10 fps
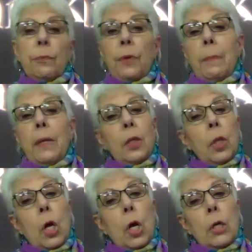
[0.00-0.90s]
humming
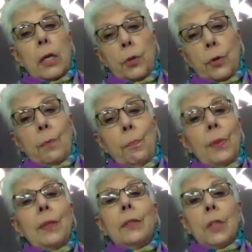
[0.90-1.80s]
along and you can
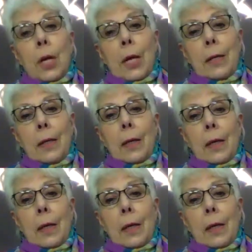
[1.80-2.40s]
build on